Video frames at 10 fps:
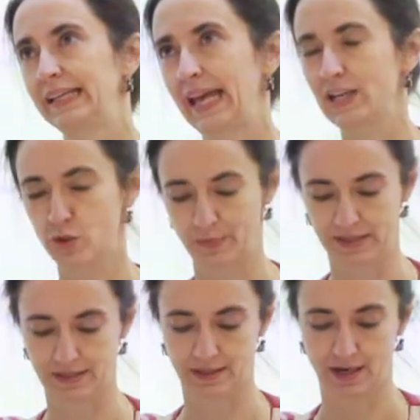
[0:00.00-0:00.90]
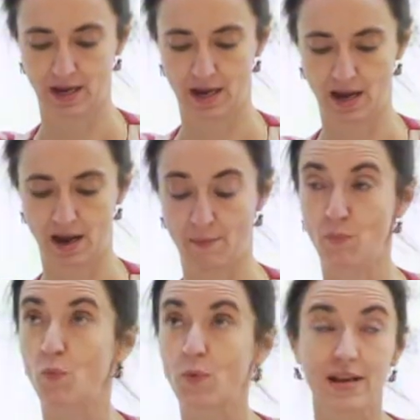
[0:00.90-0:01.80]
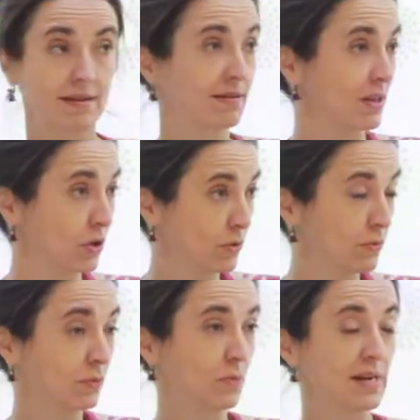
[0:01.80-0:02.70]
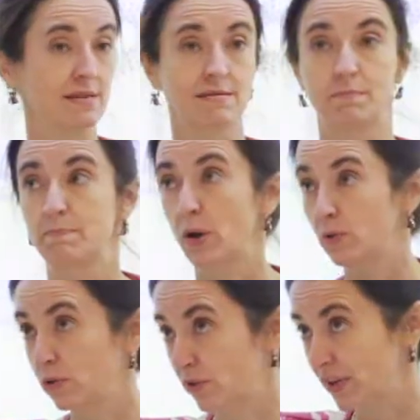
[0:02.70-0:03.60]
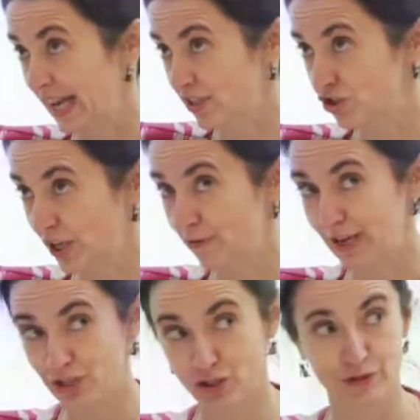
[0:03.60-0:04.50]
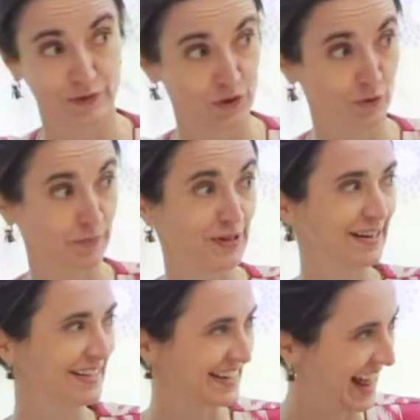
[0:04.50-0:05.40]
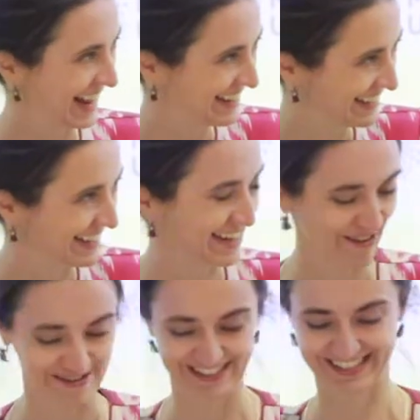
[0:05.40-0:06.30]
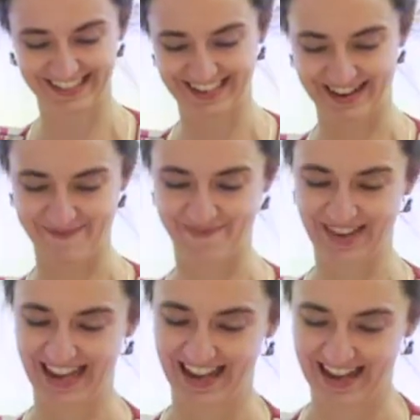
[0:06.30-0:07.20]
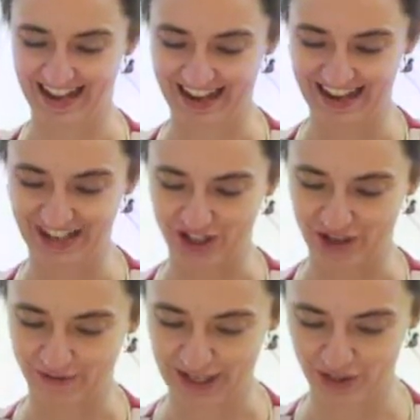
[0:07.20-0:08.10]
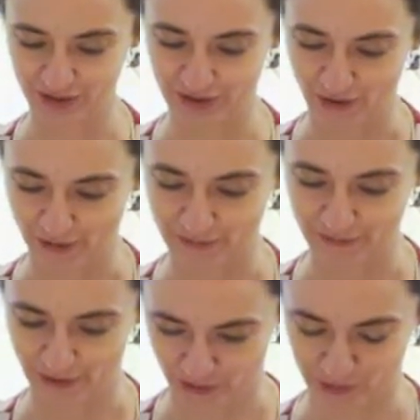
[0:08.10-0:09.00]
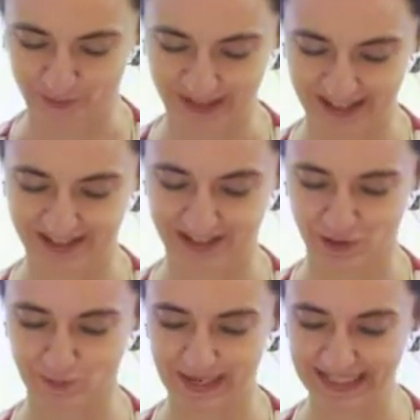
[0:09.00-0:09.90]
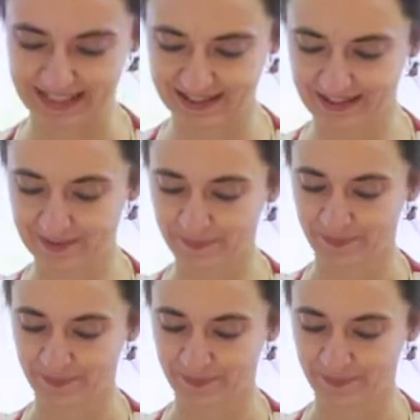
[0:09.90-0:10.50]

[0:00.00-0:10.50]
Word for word: engagement um, with you, with both the next generation of entrepreneurs and the current um, generation of entrepreneurs in Uzbekistan.